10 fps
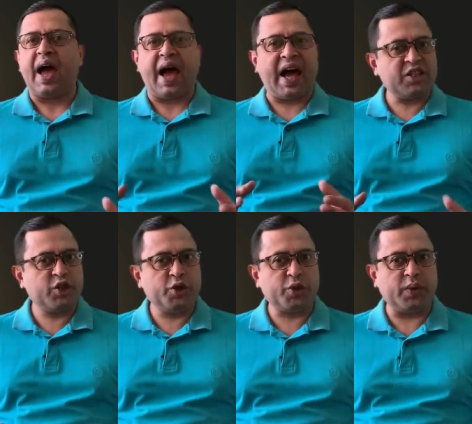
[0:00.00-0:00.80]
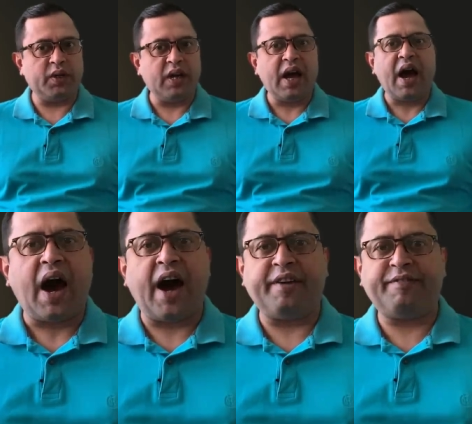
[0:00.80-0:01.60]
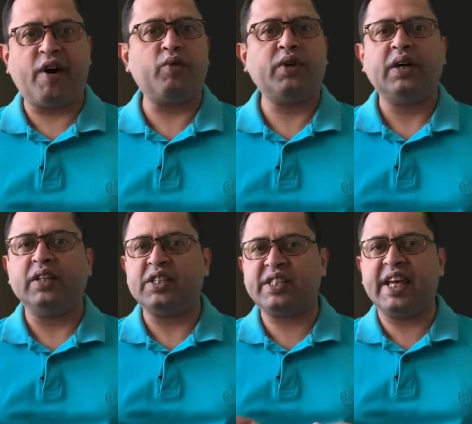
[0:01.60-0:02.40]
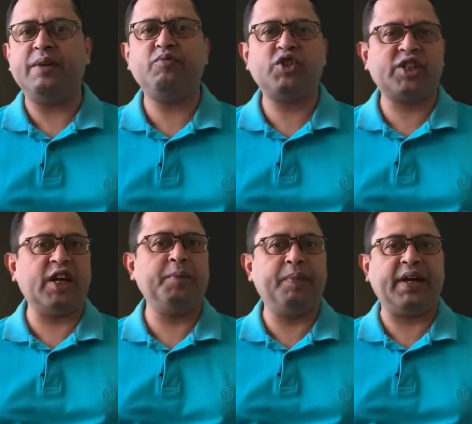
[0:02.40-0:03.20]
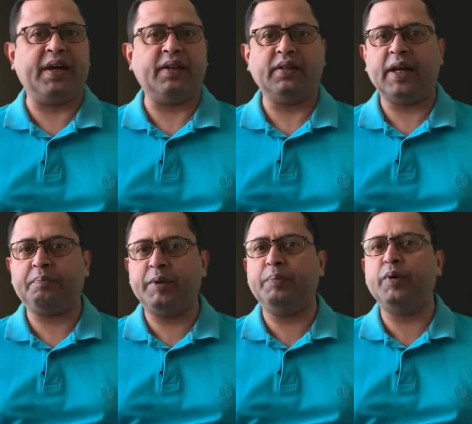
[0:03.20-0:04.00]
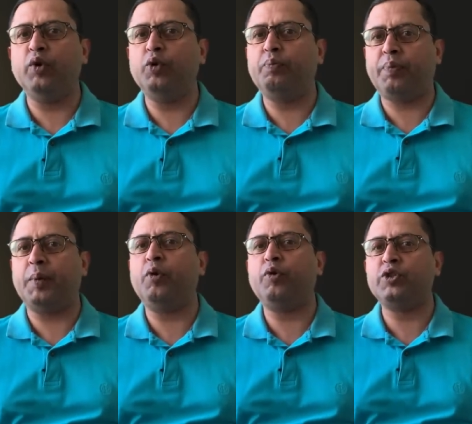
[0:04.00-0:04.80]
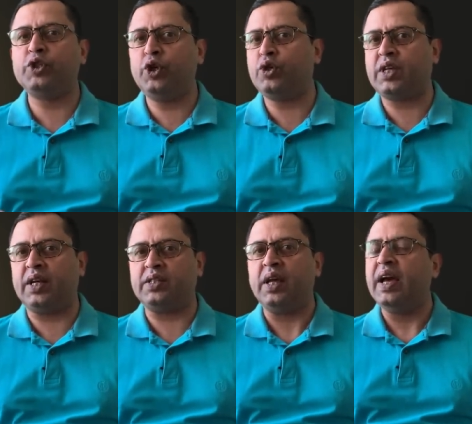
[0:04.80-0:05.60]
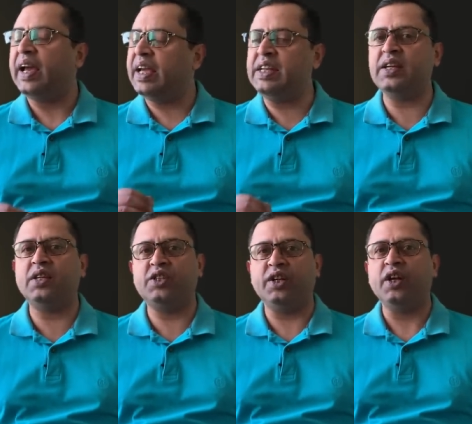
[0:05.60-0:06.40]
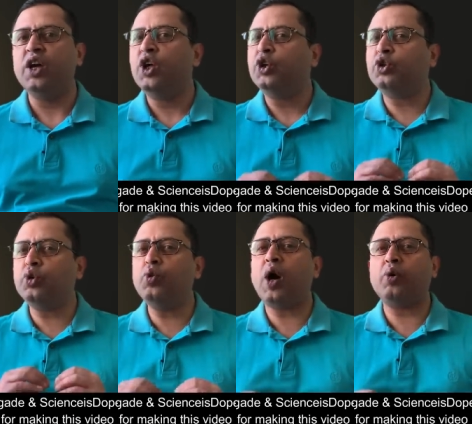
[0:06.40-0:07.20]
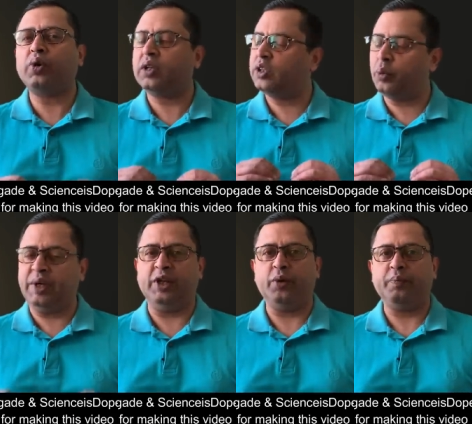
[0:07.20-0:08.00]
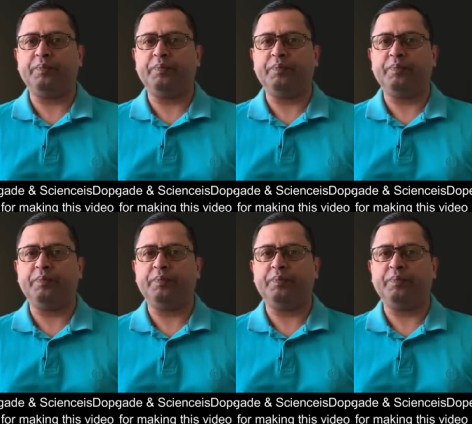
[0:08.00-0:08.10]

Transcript: As usual, I found the same cherry picking that people who promote pseudoscience indulge in throughout the video.